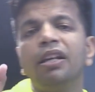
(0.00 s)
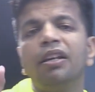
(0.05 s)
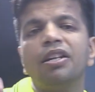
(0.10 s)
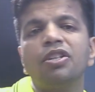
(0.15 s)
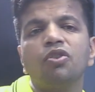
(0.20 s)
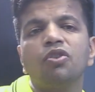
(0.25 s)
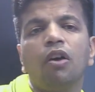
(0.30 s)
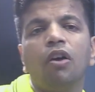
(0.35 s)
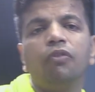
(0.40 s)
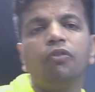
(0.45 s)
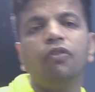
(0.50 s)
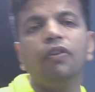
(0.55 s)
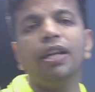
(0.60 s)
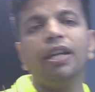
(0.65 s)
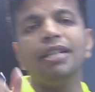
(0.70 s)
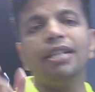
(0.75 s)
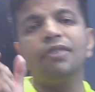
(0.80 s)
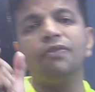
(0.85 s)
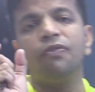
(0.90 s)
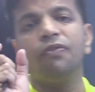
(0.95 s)
software
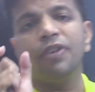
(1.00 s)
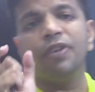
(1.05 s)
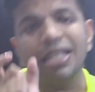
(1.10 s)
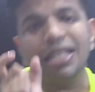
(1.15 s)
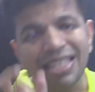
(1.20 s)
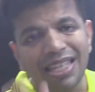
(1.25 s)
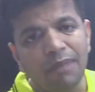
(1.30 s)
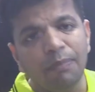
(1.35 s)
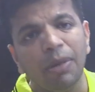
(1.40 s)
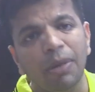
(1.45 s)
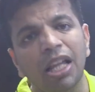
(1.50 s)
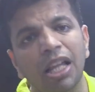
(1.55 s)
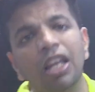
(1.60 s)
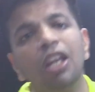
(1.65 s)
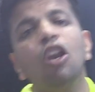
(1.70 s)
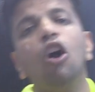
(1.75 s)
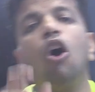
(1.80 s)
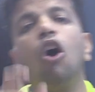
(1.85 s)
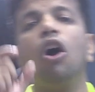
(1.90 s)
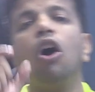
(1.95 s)
is
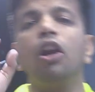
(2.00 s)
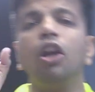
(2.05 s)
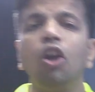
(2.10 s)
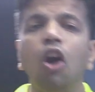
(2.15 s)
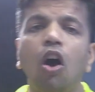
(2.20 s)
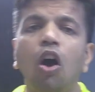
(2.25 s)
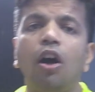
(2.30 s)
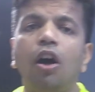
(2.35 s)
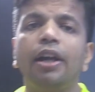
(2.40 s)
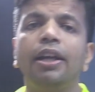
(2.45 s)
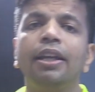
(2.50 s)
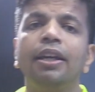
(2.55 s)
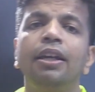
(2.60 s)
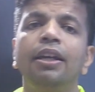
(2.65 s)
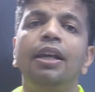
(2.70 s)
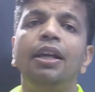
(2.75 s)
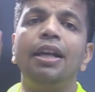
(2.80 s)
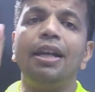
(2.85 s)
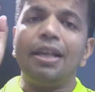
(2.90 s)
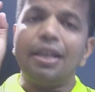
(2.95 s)
feasible or not,
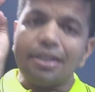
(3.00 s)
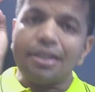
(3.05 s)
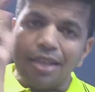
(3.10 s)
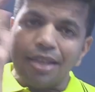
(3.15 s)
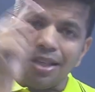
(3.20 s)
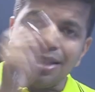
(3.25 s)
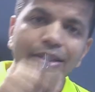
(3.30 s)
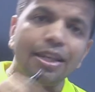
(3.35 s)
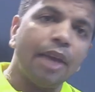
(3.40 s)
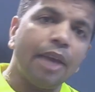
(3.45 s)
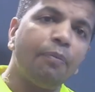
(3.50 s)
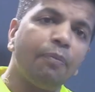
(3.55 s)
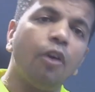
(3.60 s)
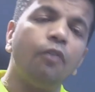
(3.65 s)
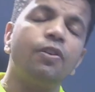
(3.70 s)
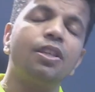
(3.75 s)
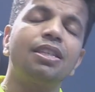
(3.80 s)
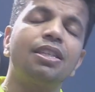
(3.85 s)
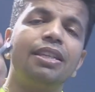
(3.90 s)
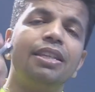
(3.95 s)
such type
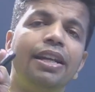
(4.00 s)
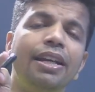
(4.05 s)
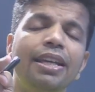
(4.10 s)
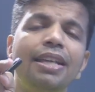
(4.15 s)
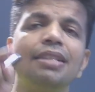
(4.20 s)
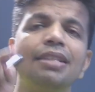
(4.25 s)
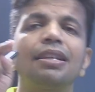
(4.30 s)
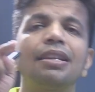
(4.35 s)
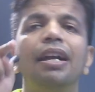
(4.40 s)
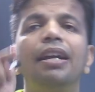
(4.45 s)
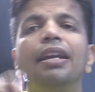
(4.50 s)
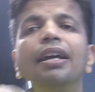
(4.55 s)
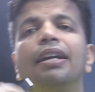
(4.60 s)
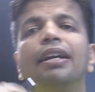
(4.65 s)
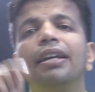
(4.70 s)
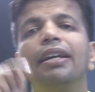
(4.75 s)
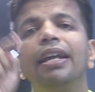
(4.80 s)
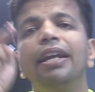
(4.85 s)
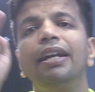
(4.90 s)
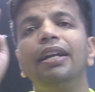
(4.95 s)
of studies
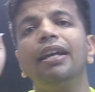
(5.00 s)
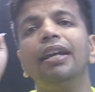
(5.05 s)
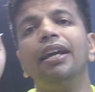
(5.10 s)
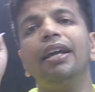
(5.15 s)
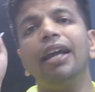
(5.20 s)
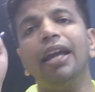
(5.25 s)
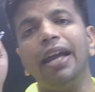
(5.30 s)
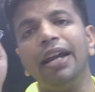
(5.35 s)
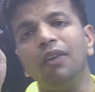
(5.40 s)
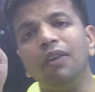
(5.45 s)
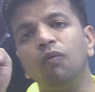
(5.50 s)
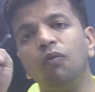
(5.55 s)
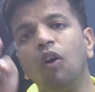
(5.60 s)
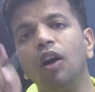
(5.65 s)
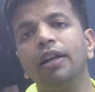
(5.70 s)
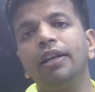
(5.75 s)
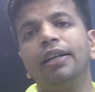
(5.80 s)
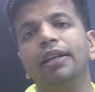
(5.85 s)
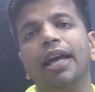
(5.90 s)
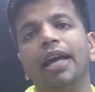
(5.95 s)
conducted at
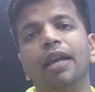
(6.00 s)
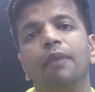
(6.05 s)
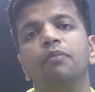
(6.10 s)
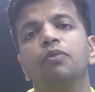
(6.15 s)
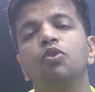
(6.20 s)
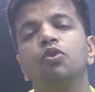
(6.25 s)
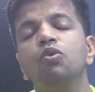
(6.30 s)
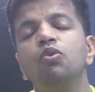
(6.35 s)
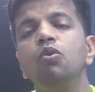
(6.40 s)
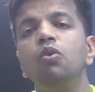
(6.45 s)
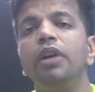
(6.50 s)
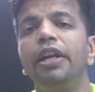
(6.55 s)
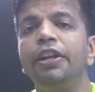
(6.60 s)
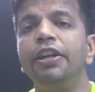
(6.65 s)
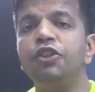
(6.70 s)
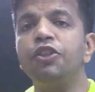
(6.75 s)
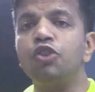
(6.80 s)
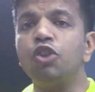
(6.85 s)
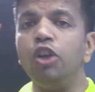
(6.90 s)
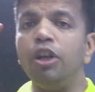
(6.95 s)
what time? So
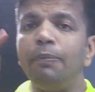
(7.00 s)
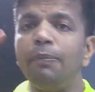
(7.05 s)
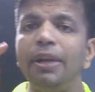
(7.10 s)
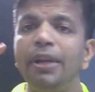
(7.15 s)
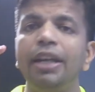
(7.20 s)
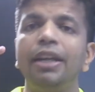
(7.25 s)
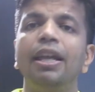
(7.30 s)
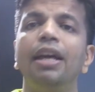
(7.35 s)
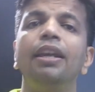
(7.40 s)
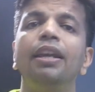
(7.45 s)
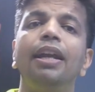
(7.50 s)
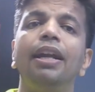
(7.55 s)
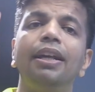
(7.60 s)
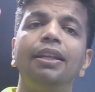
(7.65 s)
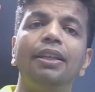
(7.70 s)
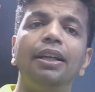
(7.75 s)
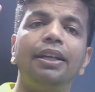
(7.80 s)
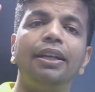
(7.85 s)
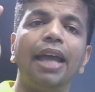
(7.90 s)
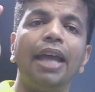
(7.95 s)
it should be done at
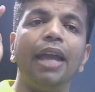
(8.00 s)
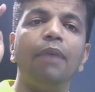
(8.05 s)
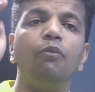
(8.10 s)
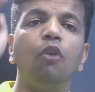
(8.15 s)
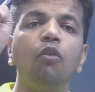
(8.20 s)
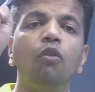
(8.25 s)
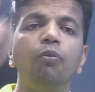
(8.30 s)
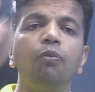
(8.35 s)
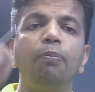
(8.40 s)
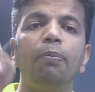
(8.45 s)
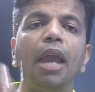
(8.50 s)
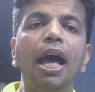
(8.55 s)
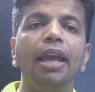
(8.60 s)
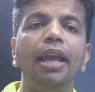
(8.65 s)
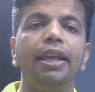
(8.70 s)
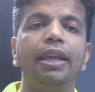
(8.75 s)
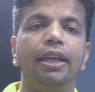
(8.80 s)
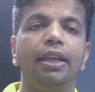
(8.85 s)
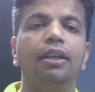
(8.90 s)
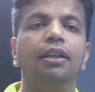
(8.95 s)
the time of
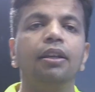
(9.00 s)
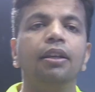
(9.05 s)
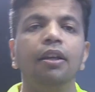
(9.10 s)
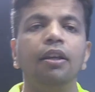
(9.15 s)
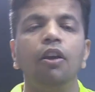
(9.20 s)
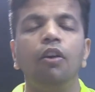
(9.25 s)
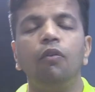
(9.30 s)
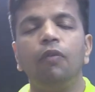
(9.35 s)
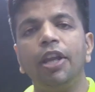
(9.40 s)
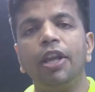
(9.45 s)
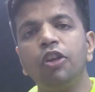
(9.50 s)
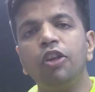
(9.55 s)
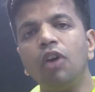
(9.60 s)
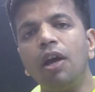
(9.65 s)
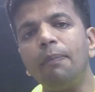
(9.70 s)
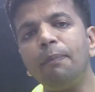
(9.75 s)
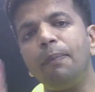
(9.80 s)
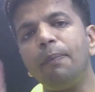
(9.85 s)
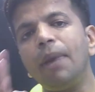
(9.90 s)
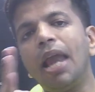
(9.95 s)
planning. When you
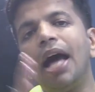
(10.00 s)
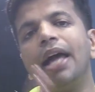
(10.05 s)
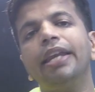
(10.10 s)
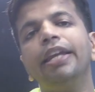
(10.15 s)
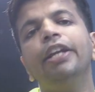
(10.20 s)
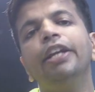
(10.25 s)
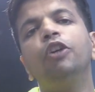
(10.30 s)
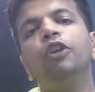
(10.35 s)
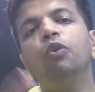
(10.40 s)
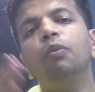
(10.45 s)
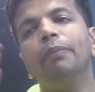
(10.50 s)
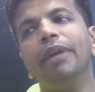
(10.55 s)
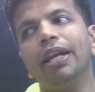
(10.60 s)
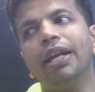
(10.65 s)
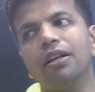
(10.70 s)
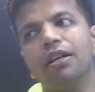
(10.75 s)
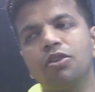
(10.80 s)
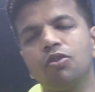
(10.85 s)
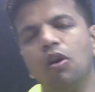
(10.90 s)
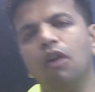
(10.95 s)
are planning to make
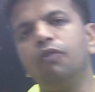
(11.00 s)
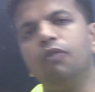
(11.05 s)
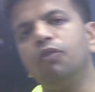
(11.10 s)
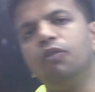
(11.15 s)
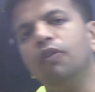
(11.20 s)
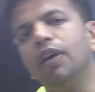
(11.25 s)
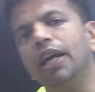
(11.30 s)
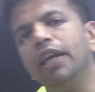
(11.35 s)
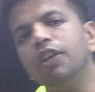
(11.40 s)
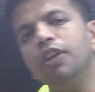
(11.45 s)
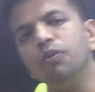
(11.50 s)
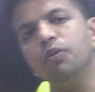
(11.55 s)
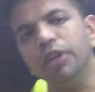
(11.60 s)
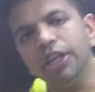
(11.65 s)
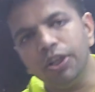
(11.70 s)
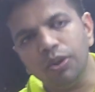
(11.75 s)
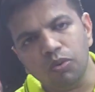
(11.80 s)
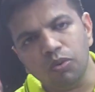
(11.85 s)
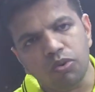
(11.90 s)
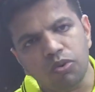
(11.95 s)
a software, you
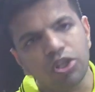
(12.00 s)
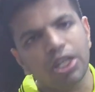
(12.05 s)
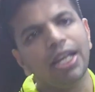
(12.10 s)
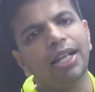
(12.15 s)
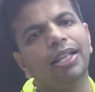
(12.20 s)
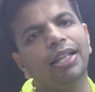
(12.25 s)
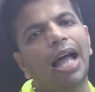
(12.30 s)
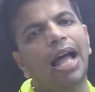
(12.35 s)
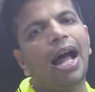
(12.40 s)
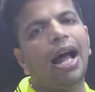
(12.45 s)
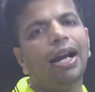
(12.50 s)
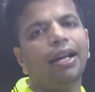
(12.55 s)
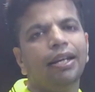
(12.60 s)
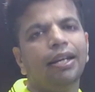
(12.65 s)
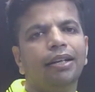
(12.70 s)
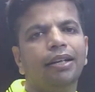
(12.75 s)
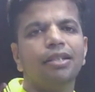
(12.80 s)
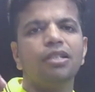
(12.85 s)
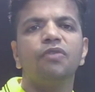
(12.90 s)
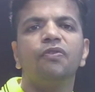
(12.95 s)
need to check that
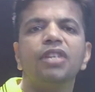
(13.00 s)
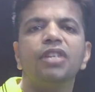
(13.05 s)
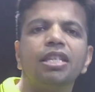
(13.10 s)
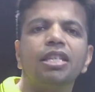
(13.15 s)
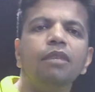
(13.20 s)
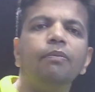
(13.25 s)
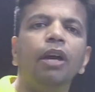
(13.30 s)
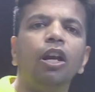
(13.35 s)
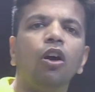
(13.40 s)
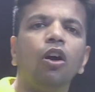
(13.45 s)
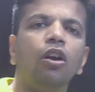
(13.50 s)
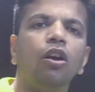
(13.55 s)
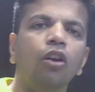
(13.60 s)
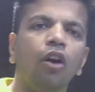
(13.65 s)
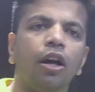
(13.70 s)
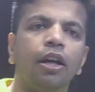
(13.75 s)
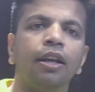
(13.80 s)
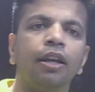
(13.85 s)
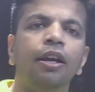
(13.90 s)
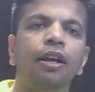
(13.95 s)
it is feasible or
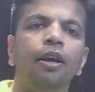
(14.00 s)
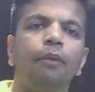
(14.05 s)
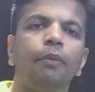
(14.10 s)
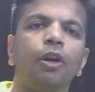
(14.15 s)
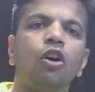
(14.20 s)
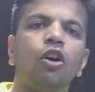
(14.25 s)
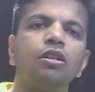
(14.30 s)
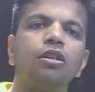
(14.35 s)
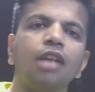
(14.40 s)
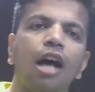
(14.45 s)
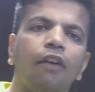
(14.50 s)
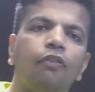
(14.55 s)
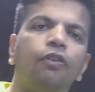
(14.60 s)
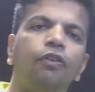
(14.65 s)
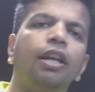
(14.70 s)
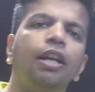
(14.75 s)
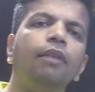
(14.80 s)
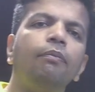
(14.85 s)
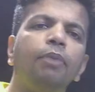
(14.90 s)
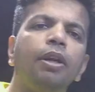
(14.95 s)
not, because
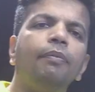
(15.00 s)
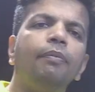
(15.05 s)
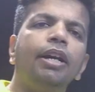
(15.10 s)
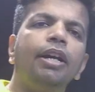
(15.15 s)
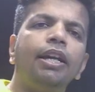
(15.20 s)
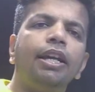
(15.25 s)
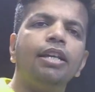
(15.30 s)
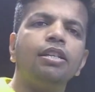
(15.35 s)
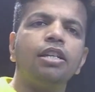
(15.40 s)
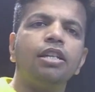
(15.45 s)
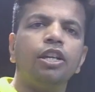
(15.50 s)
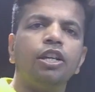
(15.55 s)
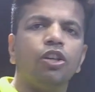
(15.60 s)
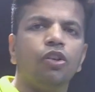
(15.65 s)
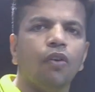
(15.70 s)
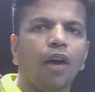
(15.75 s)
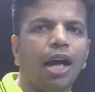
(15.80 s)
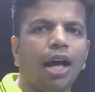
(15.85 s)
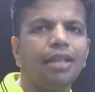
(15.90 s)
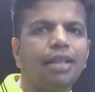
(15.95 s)
after implementation
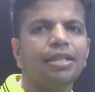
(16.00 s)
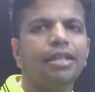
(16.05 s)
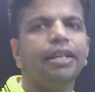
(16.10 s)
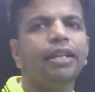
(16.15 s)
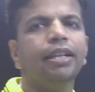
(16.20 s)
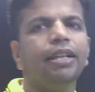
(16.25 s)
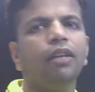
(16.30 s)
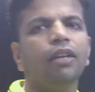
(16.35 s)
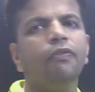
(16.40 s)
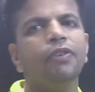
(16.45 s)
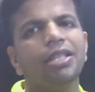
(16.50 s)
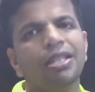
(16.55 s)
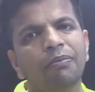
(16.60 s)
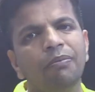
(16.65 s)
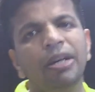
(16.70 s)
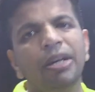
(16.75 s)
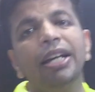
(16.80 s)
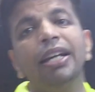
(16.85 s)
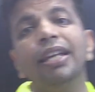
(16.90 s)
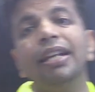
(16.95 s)
you are checking the
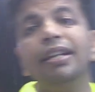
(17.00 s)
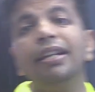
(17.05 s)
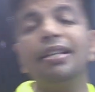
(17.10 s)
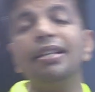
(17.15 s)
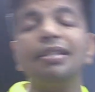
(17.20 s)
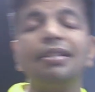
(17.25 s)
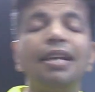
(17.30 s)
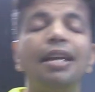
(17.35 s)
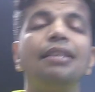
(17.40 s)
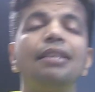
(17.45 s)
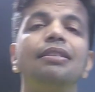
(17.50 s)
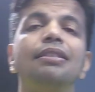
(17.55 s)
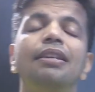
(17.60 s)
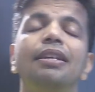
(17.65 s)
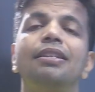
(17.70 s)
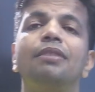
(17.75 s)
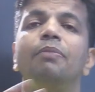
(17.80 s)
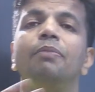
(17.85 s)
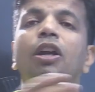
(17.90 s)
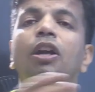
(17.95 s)
feasibility. It is
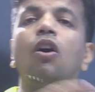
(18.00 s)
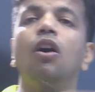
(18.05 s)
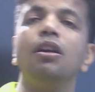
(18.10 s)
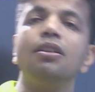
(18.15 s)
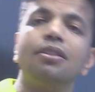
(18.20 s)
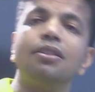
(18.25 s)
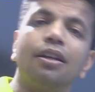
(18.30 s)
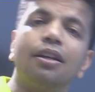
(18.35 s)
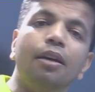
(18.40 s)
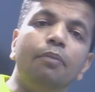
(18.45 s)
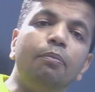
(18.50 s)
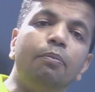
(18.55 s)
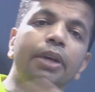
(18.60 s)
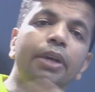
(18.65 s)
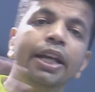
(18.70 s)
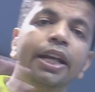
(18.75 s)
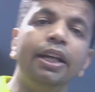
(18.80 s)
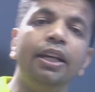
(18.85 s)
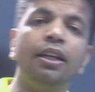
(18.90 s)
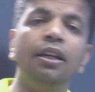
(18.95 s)
senseless, because the
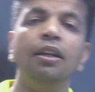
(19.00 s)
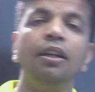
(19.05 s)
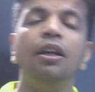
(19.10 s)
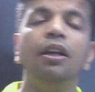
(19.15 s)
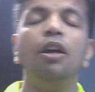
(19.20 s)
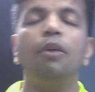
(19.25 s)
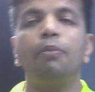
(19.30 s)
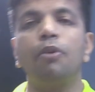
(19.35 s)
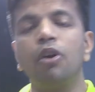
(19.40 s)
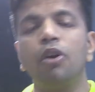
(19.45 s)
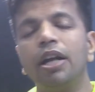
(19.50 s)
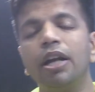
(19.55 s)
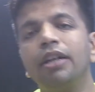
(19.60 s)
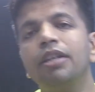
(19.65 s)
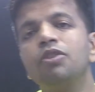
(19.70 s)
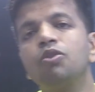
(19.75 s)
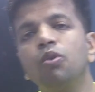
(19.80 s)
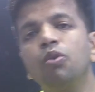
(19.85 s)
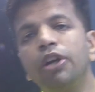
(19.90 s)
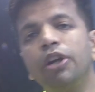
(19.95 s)
complete product
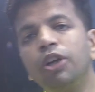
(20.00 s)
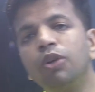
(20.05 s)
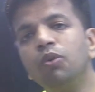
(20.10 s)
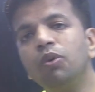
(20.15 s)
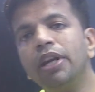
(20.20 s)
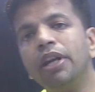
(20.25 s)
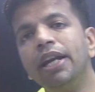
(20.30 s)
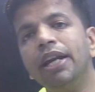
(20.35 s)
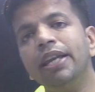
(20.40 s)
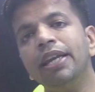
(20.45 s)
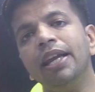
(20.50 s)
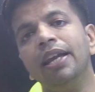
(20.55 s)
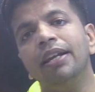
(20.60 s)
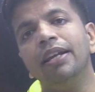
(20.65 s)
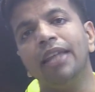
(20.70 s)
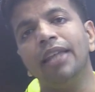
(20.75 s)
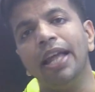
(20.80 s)
is going to ready and then